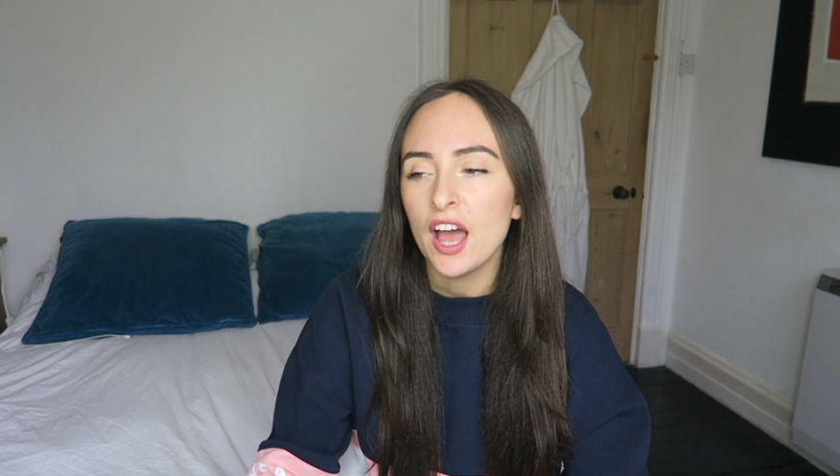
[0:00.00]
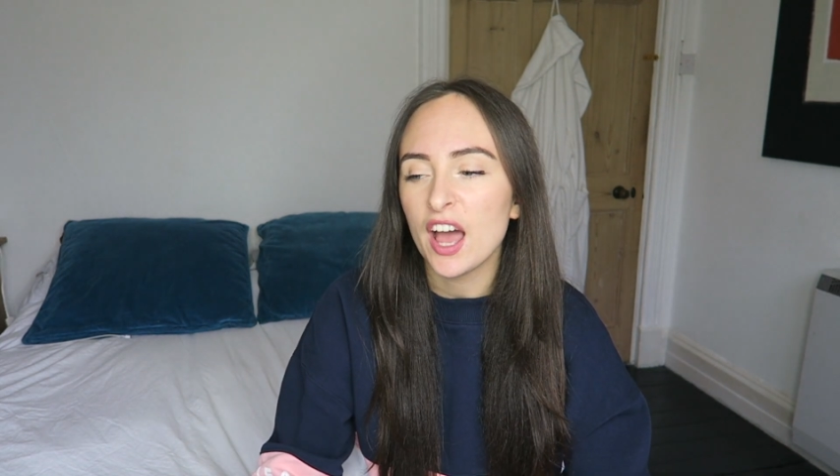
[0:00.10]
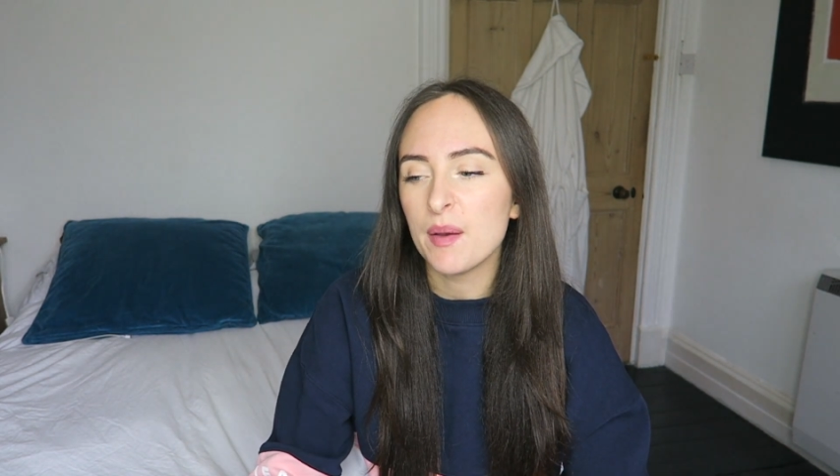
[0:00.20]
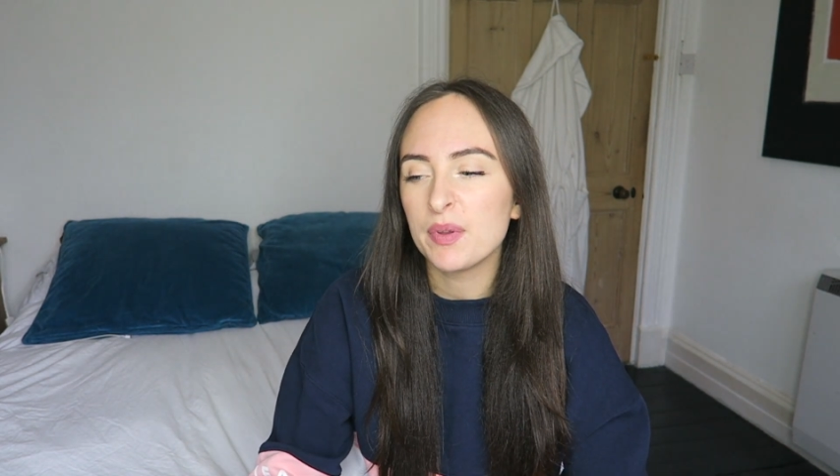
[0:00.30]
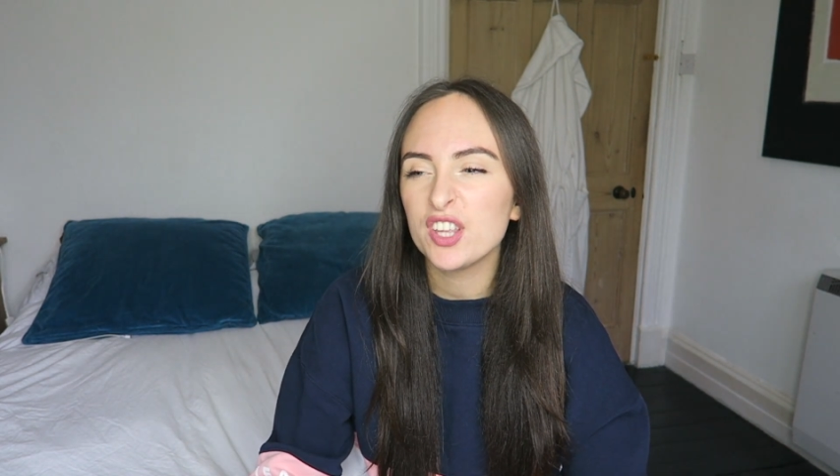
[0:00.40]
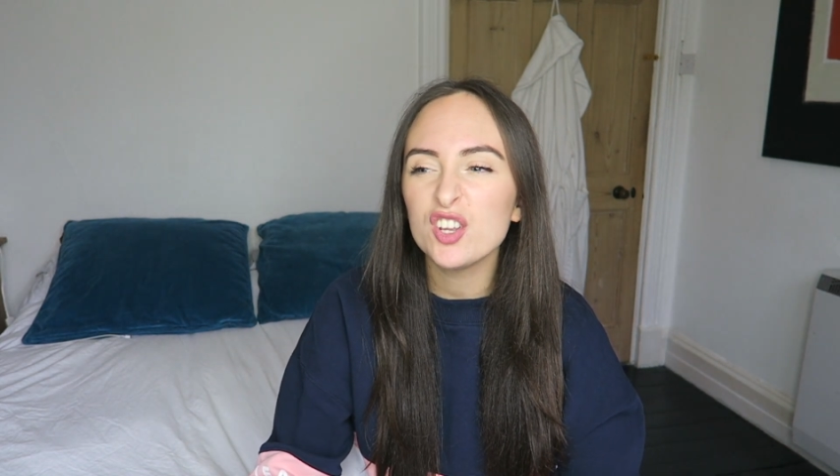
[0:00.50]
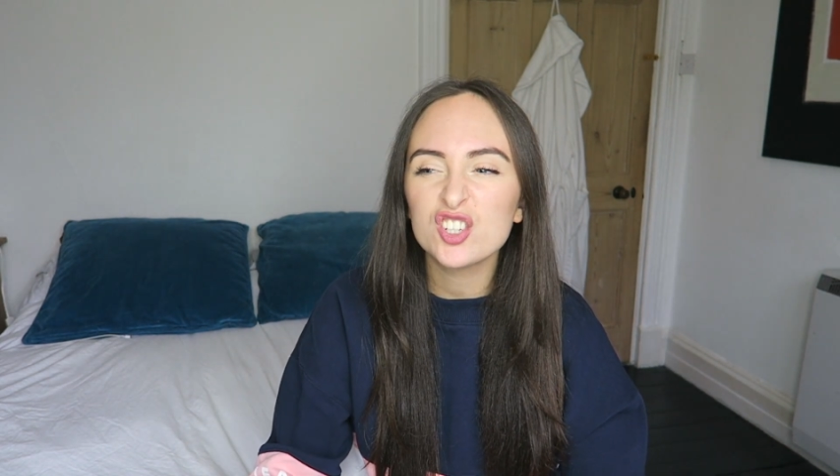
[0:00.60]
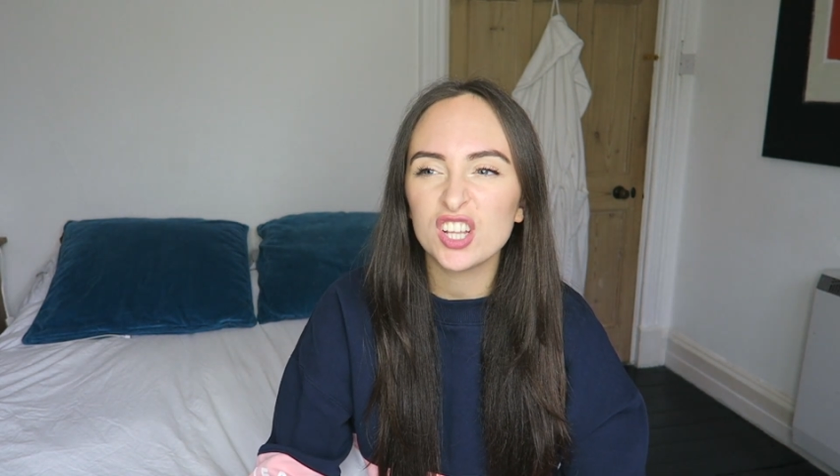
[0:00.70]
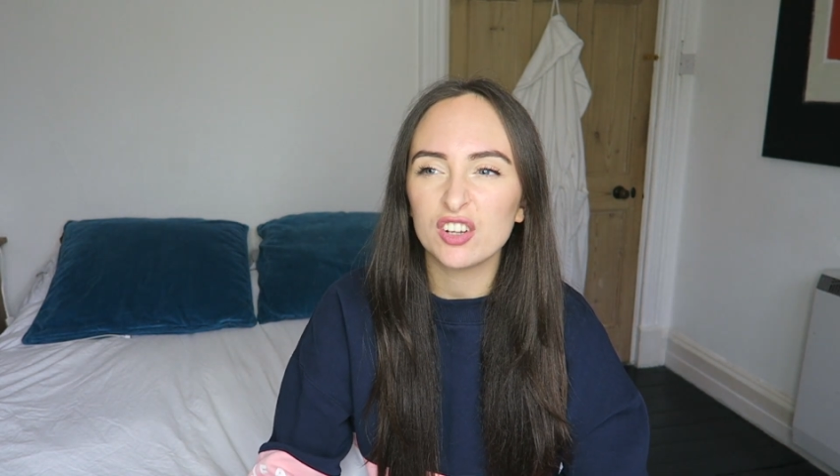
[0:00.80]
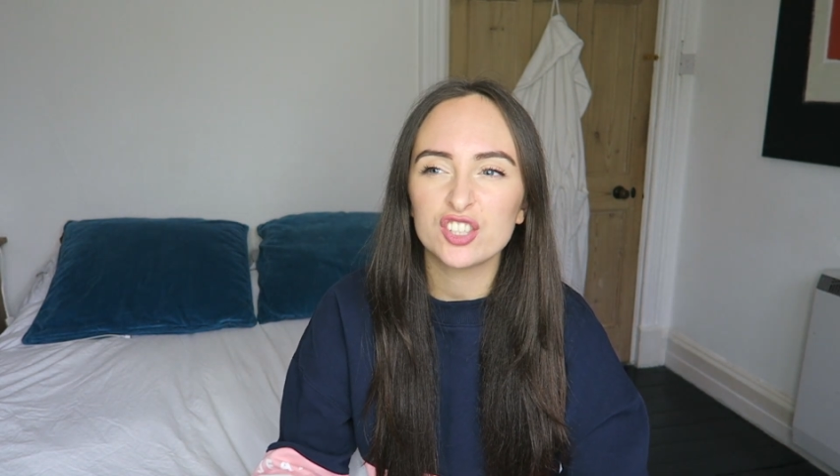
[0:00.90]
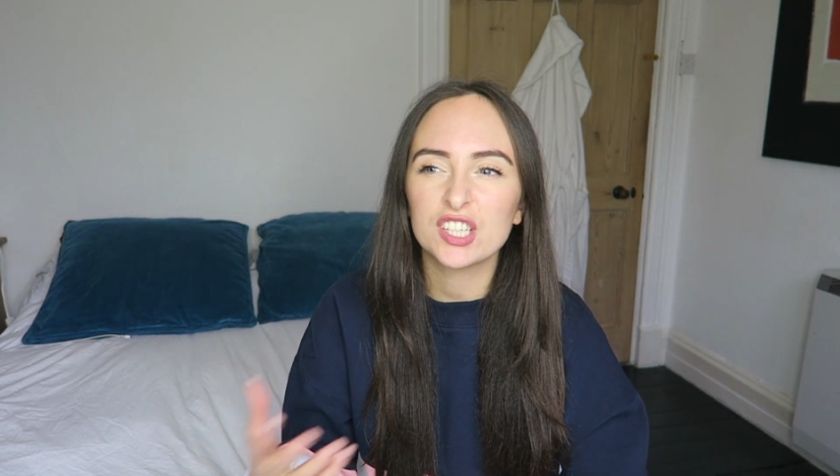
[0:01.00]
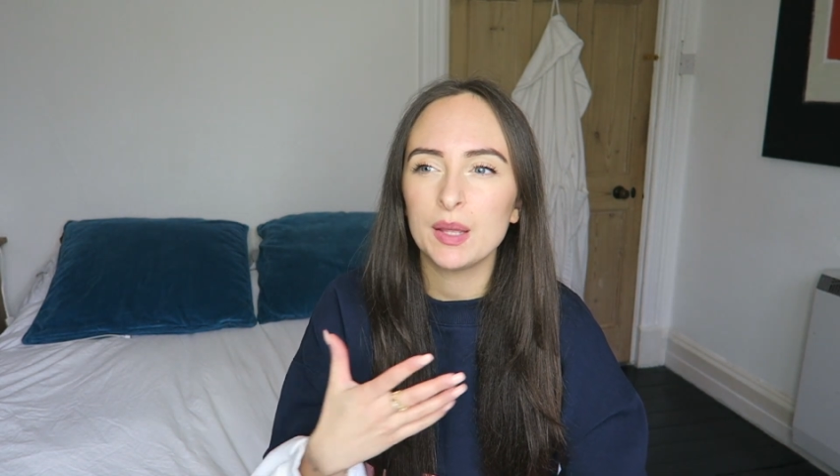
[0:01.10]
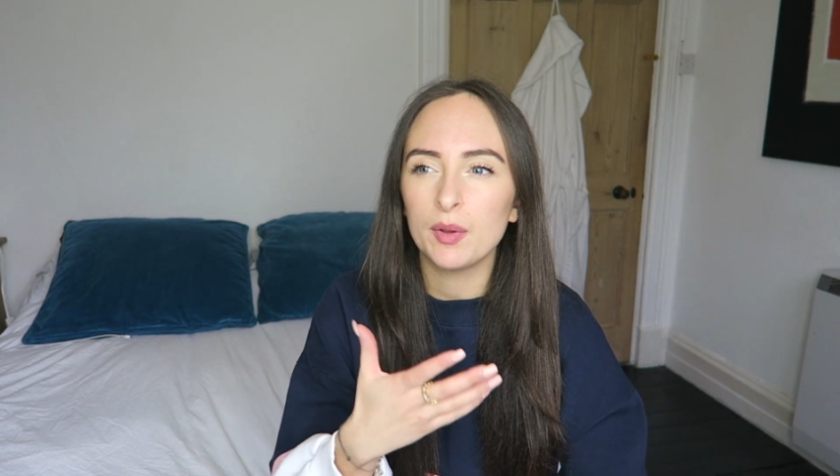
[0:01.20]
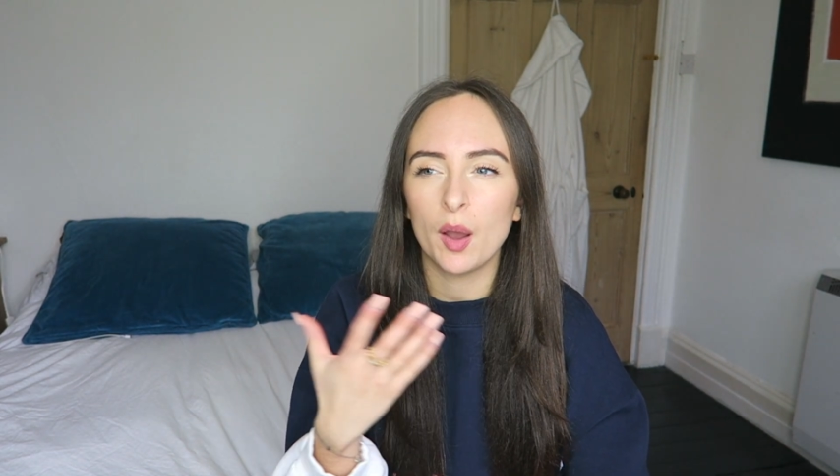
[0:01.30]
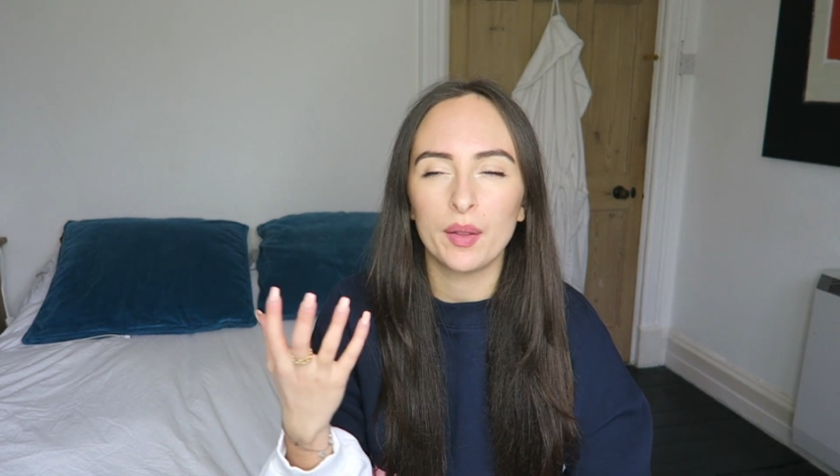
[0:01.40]
But usually I just
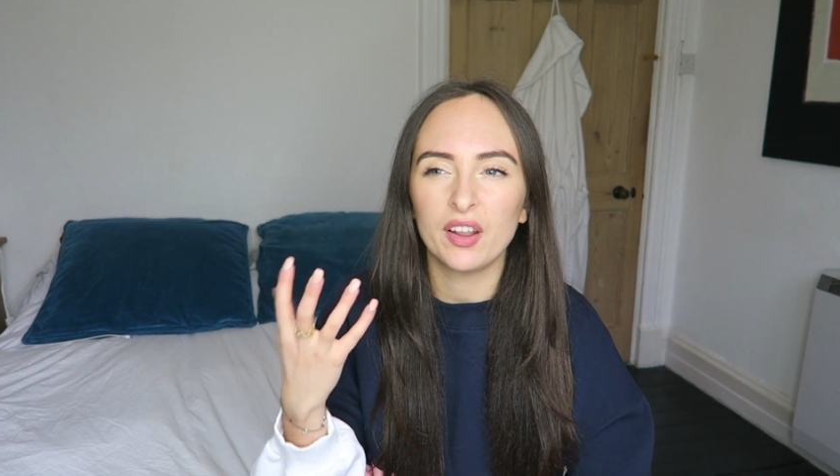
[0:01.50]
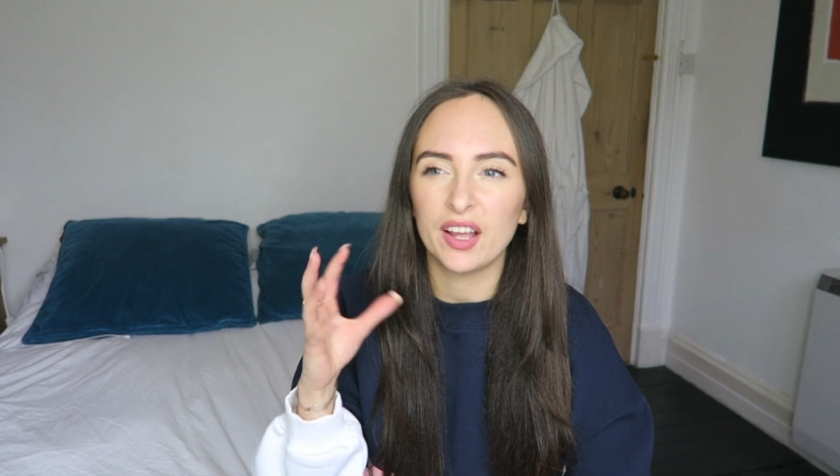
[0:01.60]
keep going,